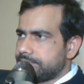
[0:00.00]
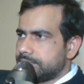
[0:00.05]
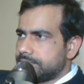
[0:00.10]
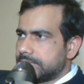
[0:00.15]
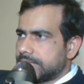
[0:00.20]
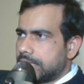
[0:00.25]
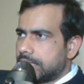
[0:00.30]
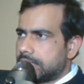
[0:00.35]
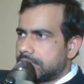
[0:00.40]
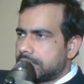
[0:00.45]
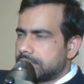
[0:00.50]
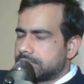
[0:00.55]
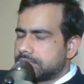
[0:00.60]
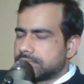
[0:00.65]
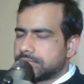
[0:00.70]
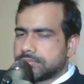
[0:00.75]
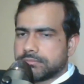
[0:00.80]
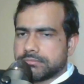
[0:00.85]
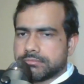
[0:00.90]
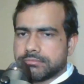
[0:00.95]

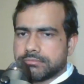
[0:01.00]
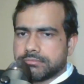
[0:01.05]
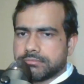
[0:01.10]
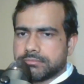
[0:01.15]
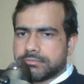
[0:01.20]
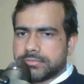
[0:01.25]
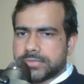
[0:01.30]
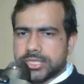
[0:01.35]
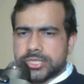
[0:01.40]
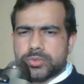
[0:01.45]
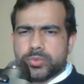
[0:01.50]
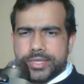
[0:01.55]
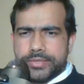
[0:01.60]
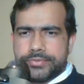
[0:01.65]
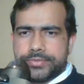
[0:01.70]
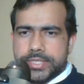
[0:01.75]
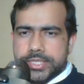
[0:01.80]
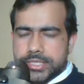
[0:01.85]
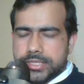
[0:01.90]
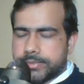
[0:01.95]
Um, does
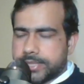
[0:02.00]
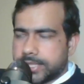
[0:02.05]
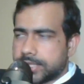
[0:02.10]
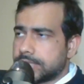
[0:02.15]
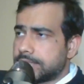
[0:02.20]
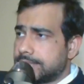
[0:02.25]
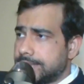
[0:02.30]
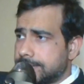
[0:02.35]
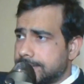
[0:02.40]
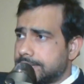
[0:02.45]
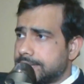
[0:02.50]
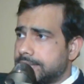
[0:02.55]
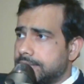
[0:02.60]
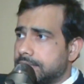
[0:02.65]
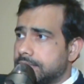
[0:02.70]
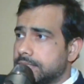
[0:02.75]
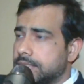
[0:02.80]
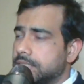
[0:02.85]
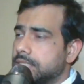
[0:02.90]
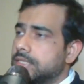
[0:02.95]
qualification matters? Yes, it
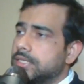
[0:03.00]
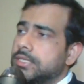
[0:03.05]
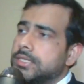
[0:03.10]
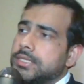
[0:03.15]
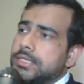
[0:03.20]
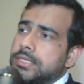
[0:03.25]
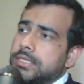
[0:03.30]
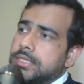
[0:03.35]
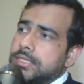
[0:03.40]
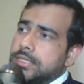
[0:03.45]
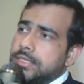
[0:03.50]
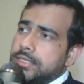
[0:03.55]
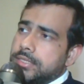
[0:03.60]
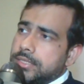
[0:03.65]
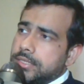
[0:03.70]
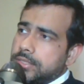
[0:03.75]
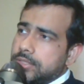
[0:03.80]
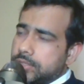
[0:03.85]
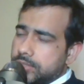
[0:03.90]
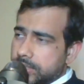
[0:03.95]
does.
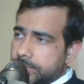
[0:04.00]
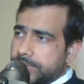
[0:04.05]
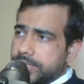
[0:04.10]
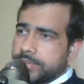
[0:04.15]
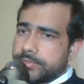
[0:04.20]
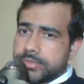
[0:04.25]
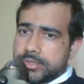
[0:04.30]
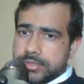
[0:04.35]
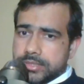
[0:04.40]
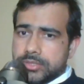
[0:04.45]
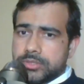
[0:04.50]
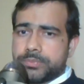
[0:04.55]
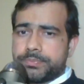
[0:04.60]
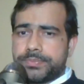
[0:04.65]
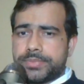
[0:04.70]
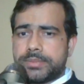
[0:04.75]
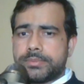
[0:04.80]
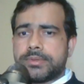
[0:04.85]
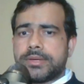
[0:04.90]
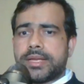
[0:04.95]
Uh, sometimes, you know,
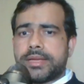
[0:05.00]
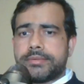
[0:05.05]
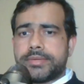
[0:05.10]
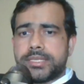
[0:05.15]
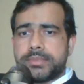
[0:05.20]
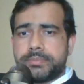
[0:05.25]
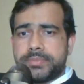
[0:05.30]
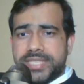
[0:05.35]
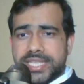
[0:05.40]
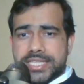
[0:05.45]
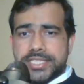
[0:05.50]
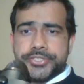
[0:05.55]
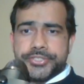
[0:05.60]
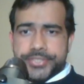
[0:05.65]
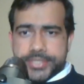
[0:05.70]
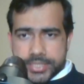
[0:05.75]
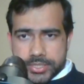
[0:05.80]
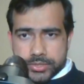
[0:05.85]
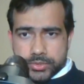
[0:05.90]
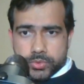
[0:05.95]
people having P H
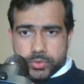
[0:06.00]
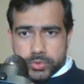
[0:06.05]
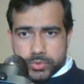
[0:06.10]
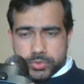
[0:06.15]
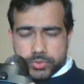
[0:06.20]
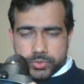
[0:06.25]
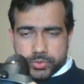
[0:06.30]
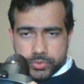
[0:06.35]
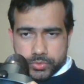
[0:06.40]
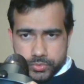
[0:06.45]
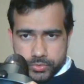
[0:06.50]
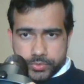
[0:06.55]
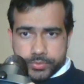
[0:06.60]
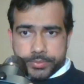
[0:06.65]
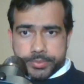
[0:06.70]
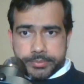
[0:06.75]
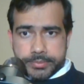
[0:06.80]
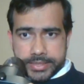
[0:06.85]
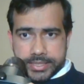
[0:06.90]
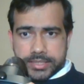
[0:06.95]
Ds also
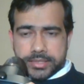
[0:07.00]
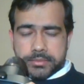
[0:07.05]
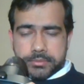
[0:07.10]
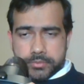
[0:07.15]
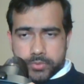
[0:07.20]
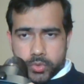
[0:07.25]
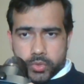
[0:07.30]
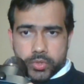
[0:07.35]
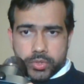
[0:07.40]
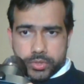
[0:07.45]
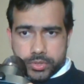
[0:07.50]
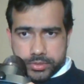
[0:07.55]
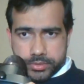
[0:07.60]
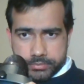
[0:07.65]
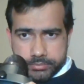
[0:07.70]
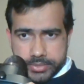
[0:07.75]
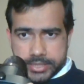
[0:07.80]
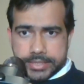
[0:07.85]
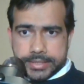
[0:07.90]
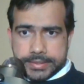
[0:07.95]
could be making more
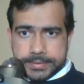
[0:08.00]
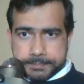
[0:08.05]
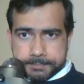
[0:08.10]
money,